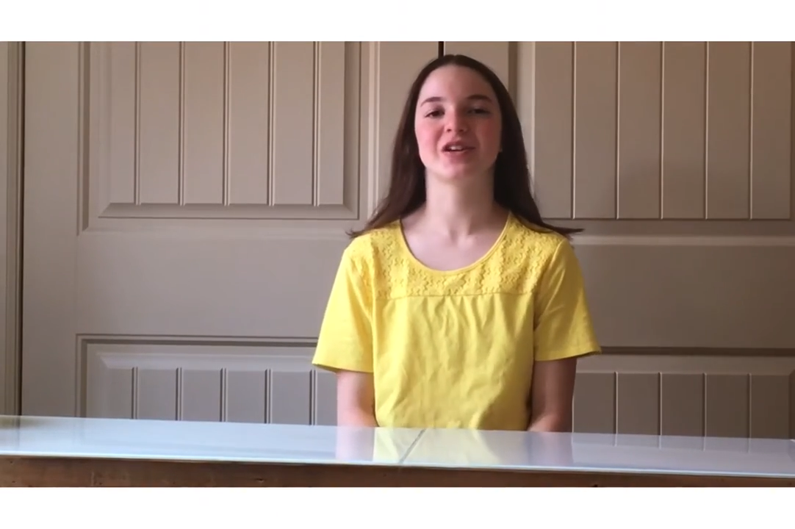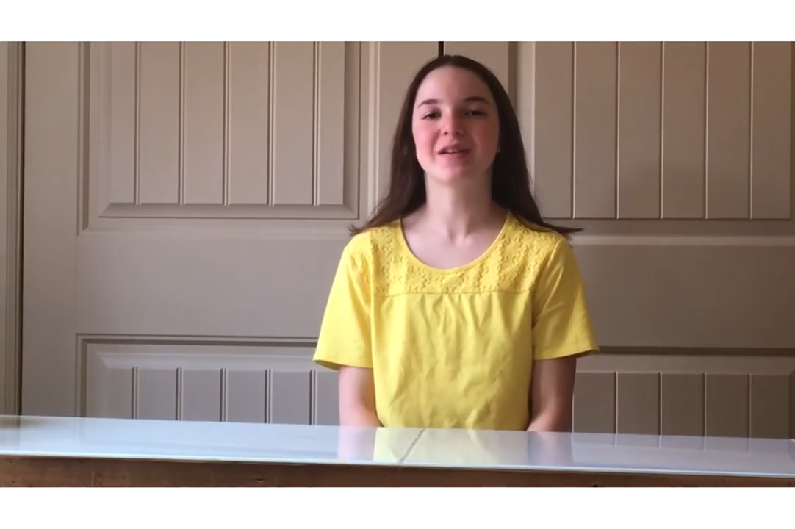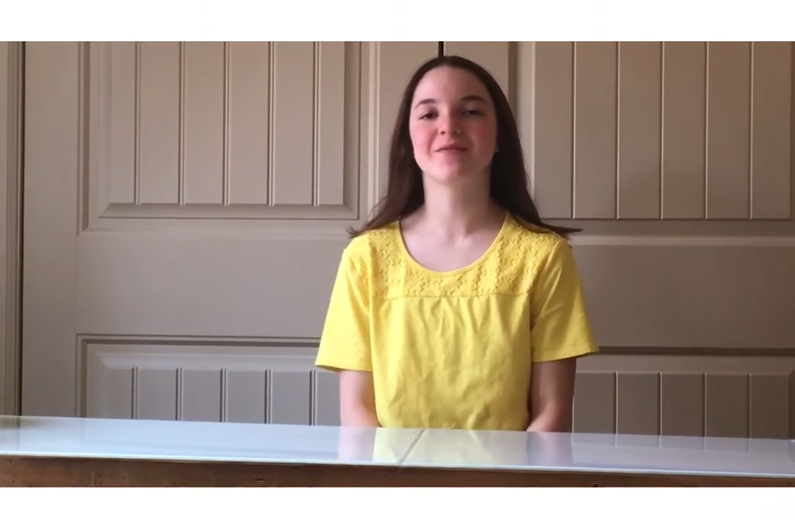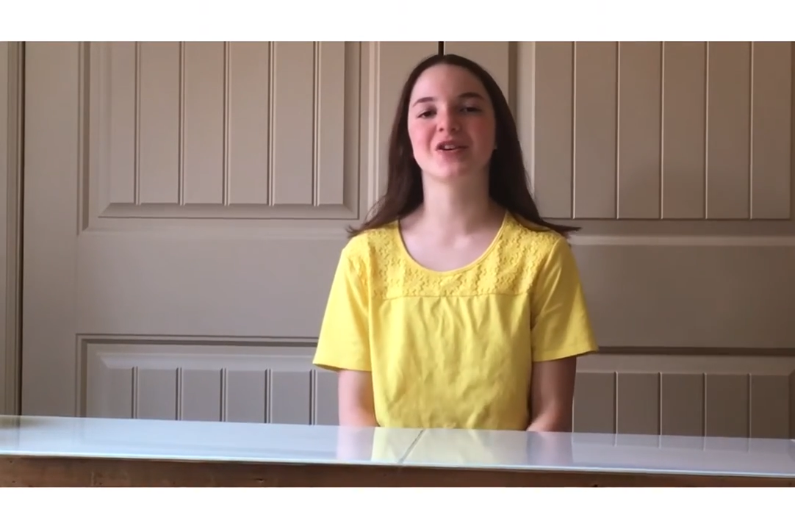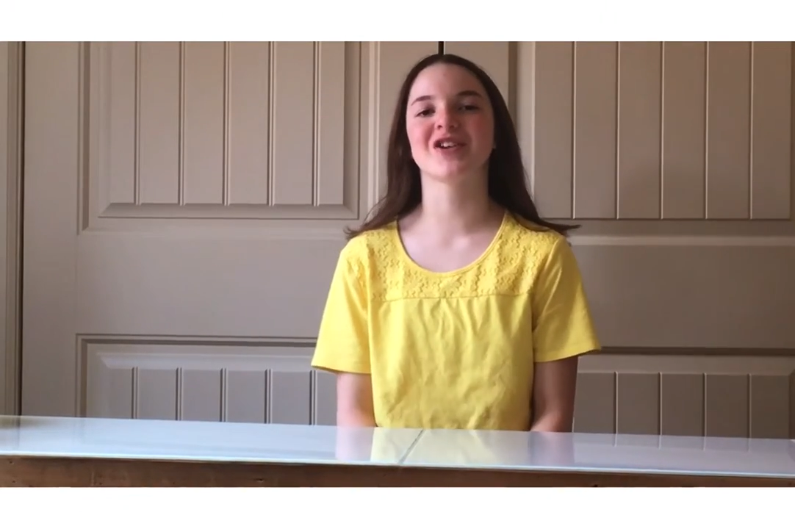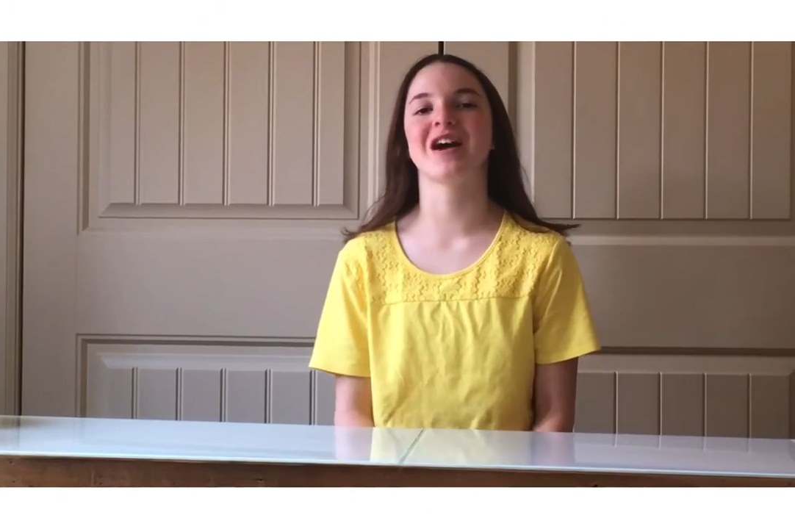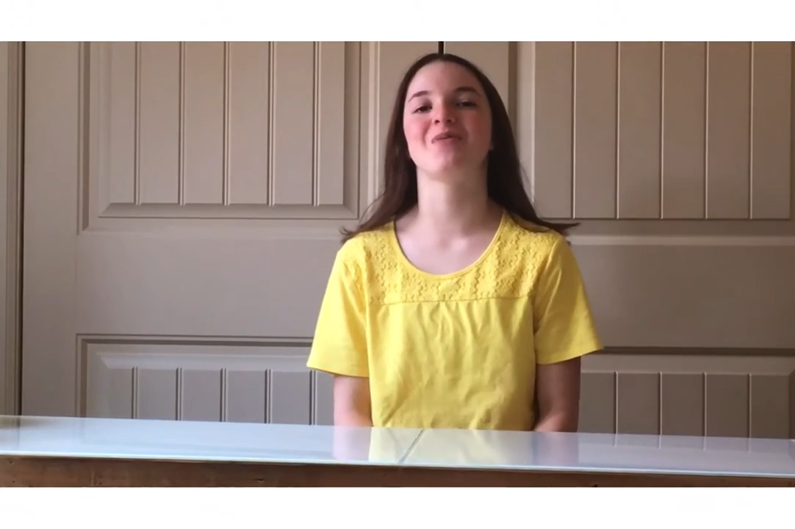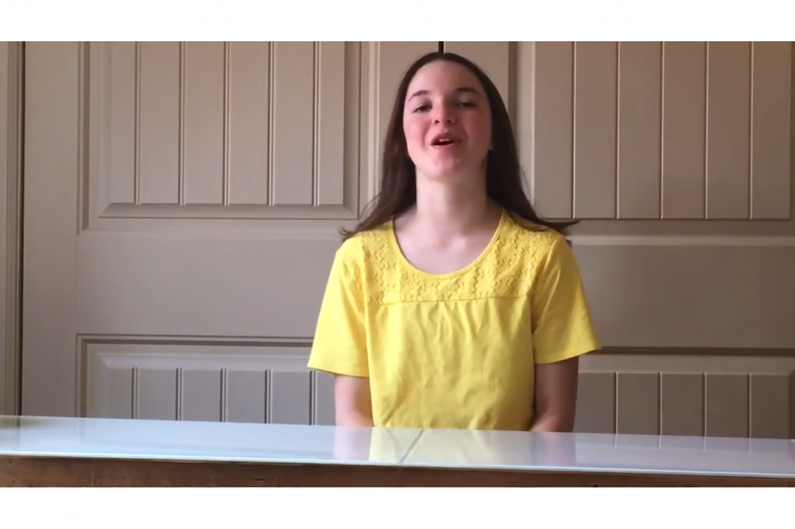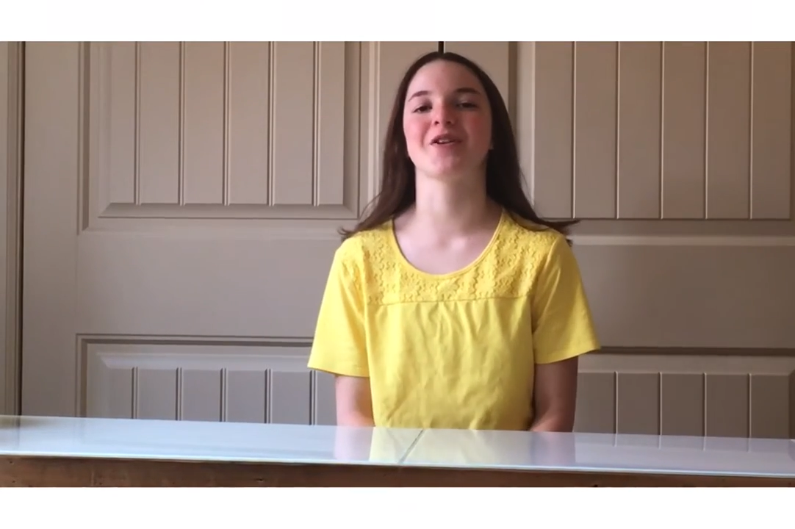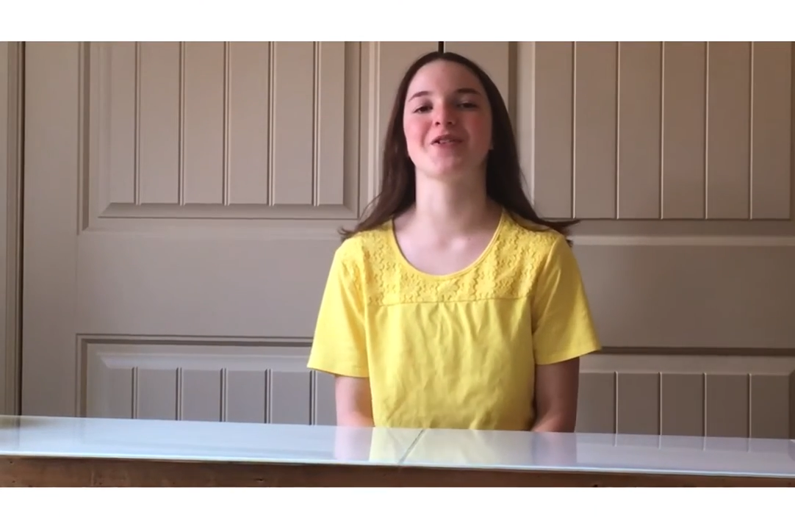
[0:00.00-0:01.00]
can filter out
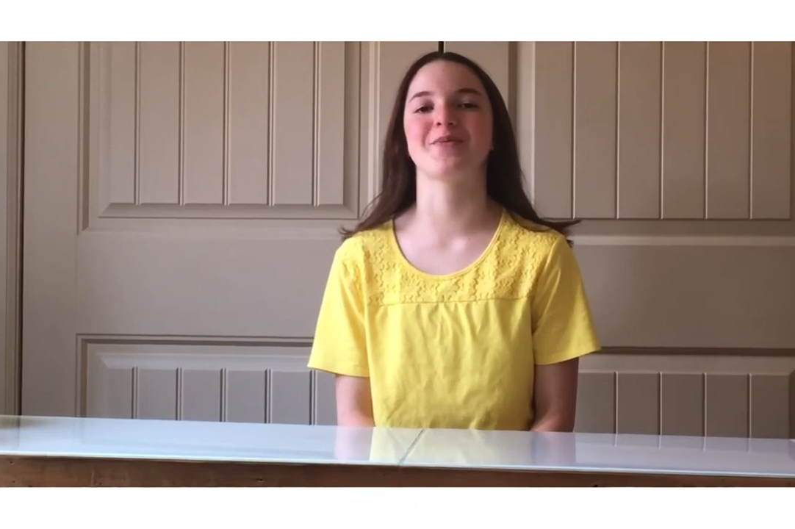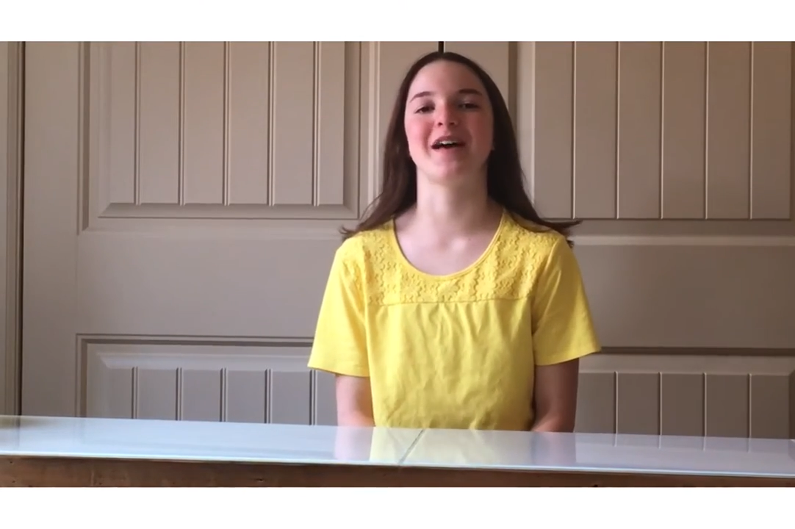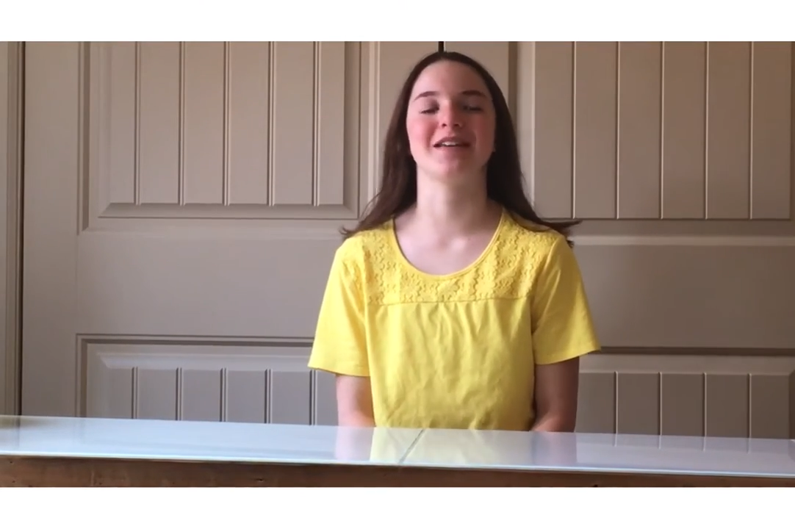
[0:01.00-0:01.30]
water the best.